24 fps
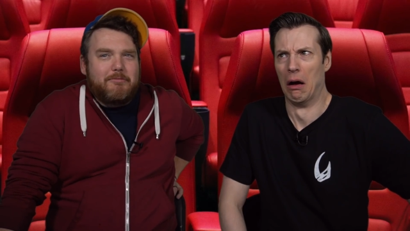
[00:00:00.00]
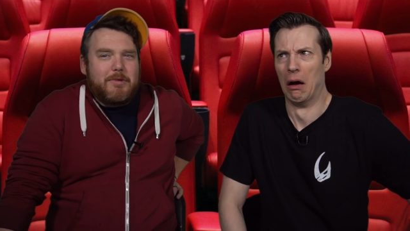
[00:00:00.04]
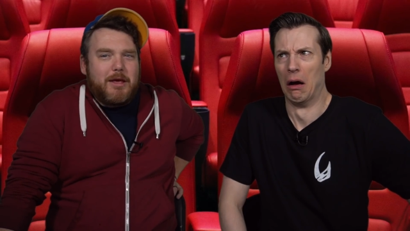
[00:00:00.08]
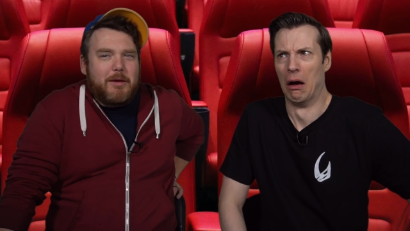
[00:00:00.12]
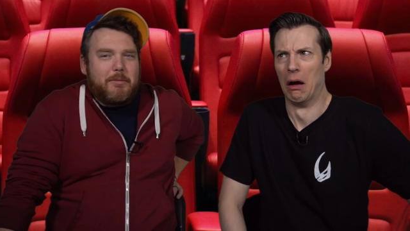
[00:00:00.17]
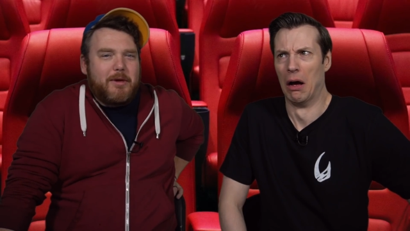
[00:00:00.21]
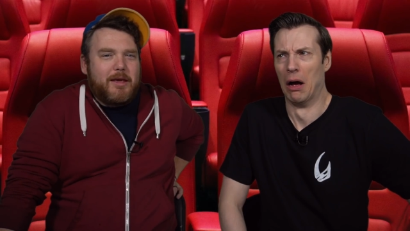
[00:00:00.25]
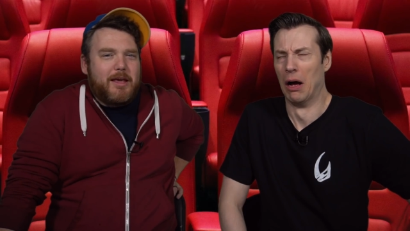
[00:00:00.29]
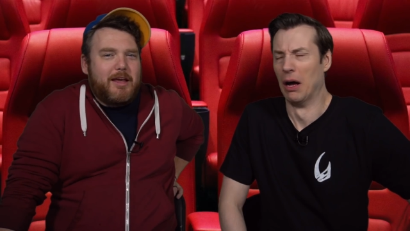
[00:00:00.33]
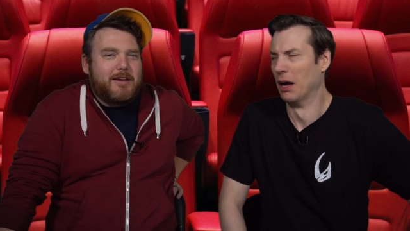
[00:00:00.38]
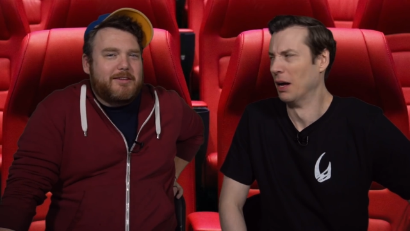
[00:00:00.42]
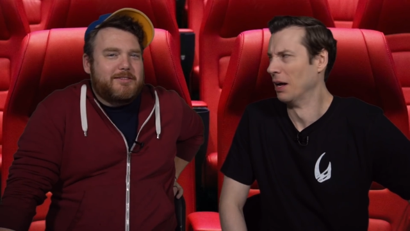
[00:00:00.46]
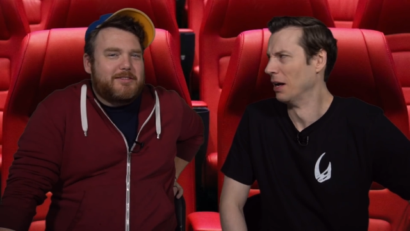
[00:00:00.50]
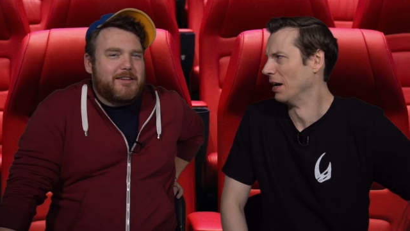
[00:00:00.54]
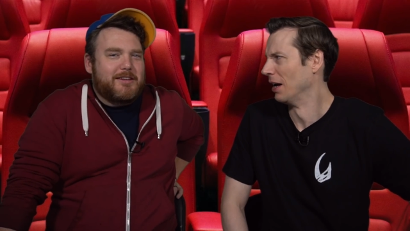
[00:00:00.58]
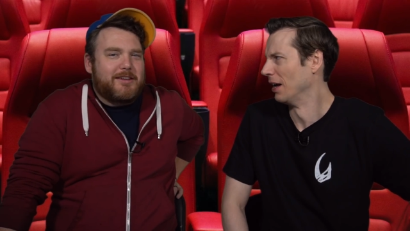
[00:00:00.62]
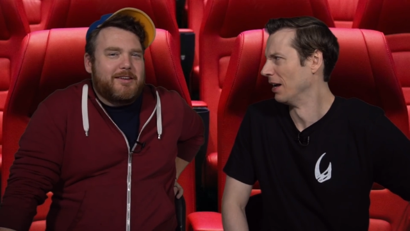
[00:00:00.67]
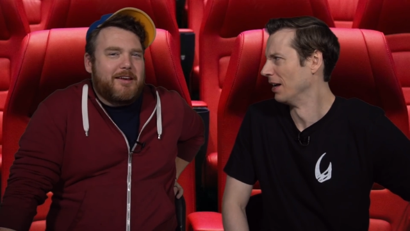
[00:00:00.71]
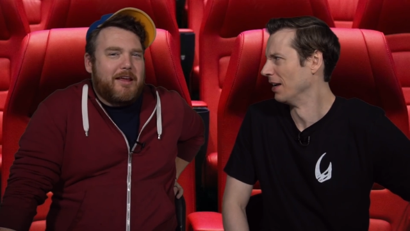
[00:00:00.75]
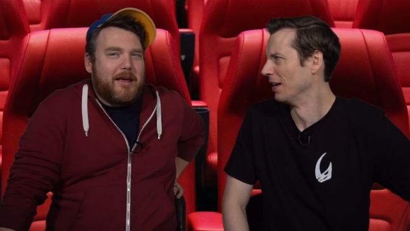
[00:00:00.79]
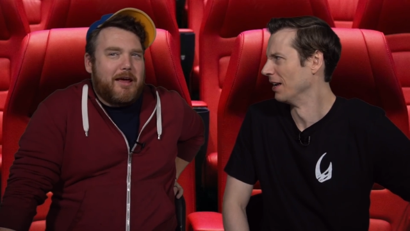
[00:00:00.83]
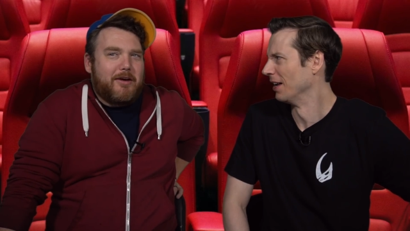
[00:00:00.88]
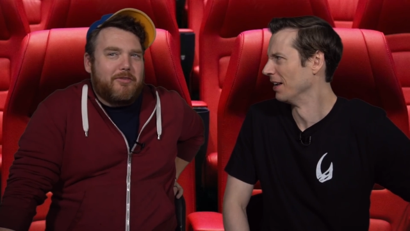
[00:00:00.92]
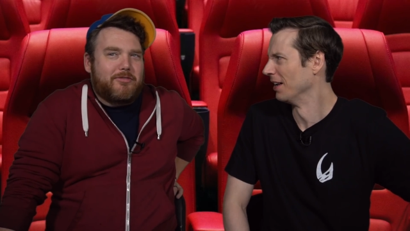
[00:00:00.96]
Speaker 1: Maybe he
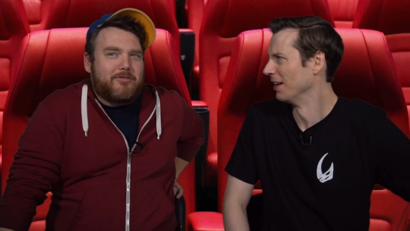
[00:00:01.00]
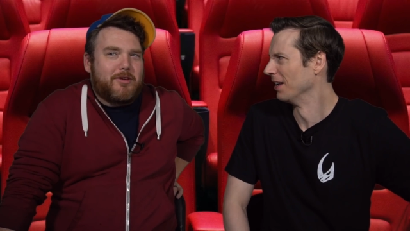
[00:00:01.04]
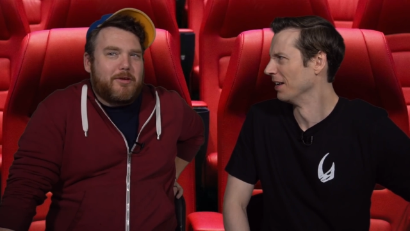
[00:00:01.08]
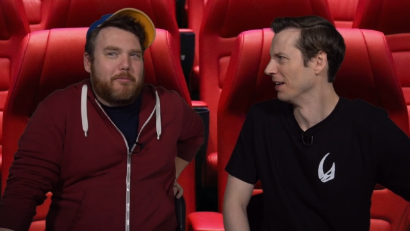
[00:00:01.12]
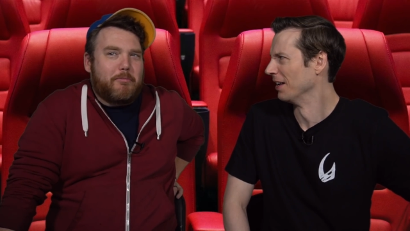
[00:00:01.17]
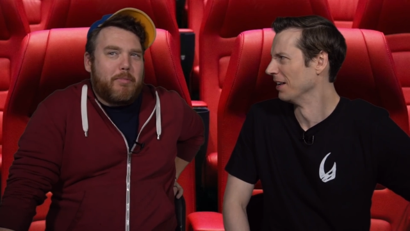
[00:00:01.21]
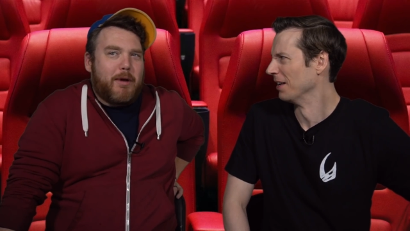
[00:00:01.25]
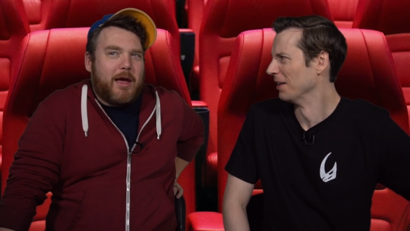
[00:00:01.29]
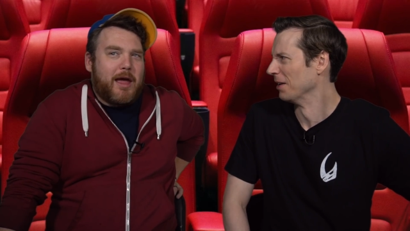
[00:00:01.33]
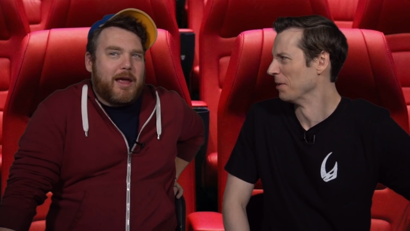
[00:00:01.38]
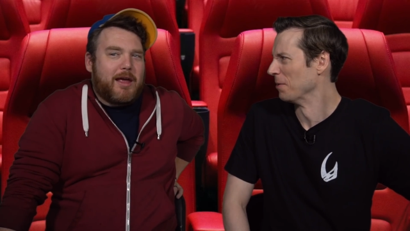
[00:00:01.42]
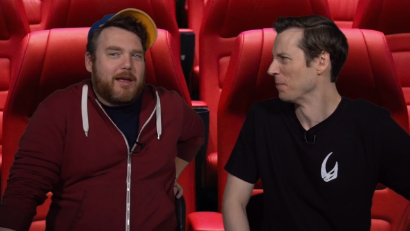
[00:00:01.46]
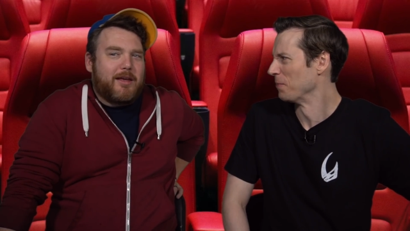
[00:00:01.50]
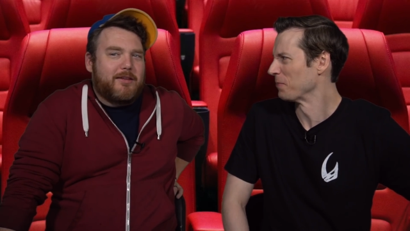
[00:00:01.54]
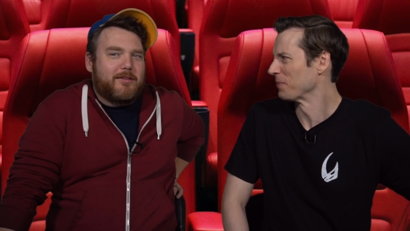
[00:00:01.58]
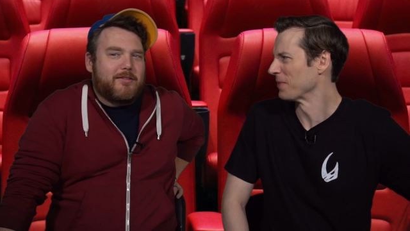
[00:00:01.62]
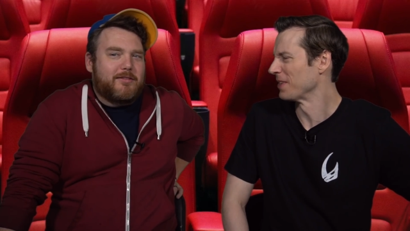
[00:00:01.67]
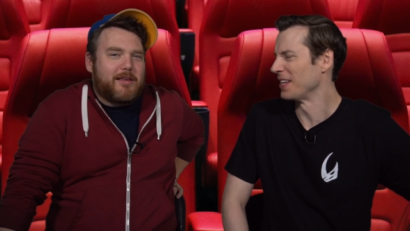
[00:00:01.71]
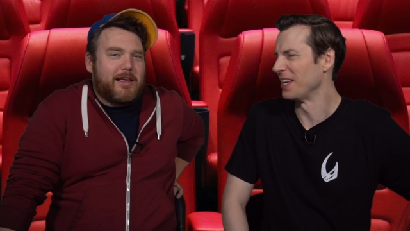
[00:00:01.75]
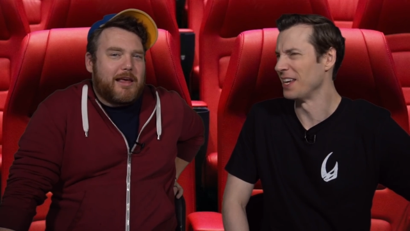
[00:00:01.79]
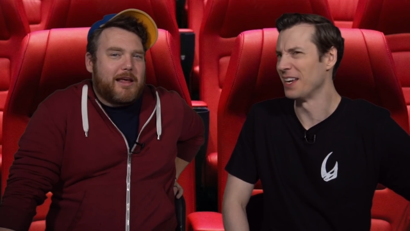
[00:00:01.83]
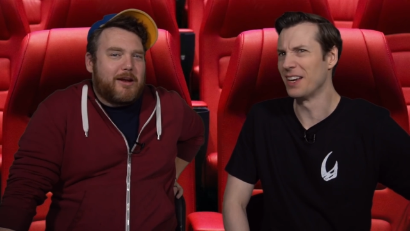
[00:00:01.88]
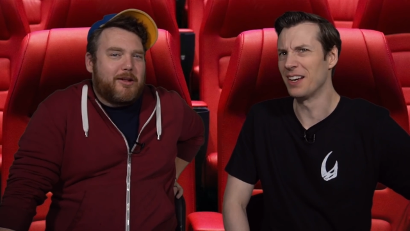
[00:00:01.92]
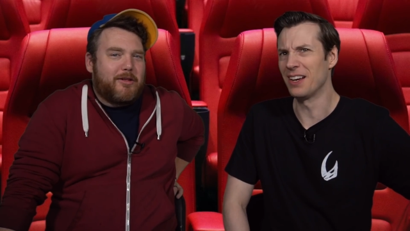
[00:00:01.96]
didn't have to bang
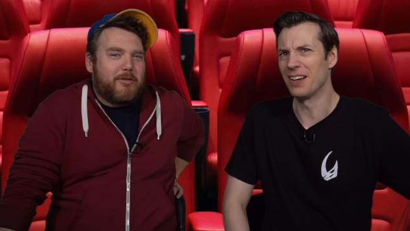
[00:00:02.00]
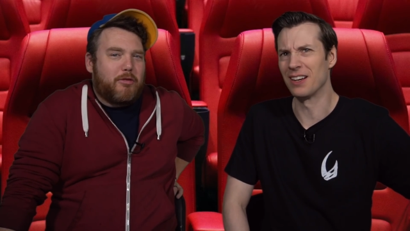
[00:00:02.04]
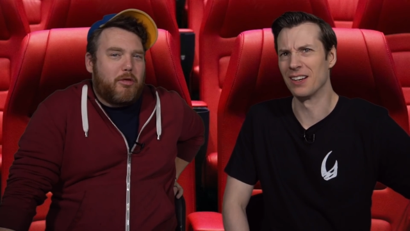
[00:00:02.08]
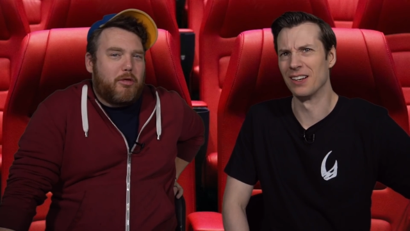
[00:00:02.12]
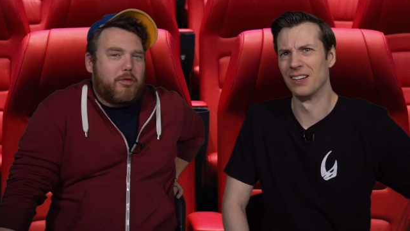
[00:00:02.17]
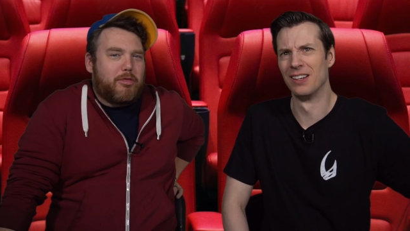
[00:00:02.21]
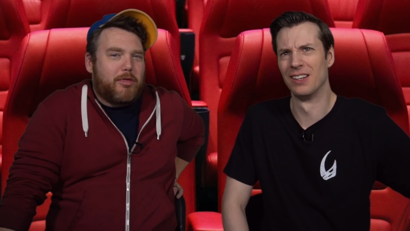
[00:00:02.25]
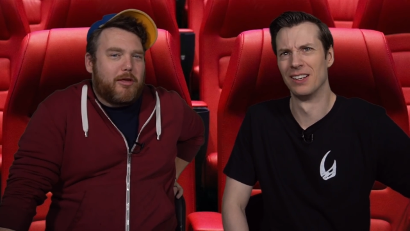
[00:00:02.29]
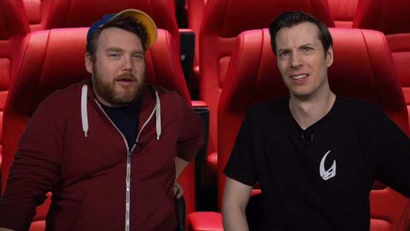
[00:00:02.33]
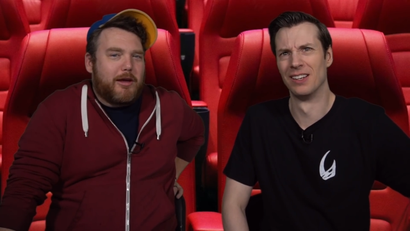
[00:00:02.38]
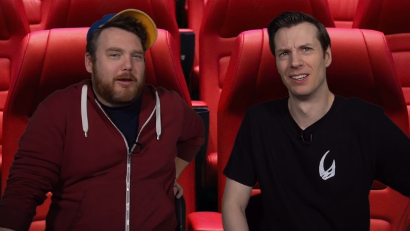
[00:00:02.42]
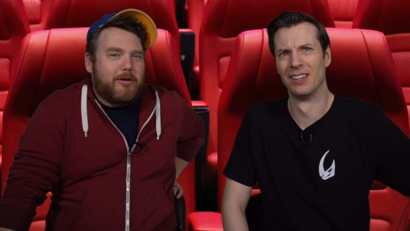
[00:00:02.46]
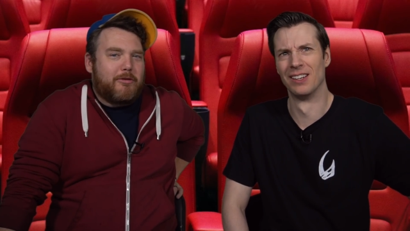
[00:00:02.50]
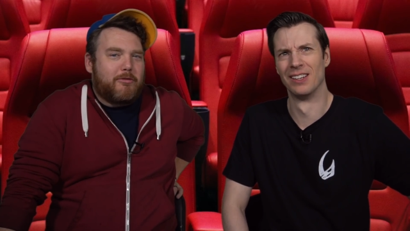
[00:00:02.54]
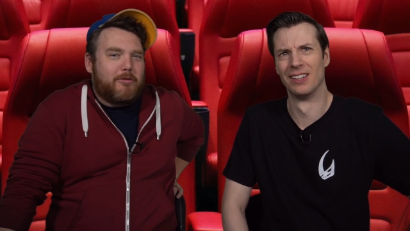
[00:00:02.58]
his head yeah. on the thing in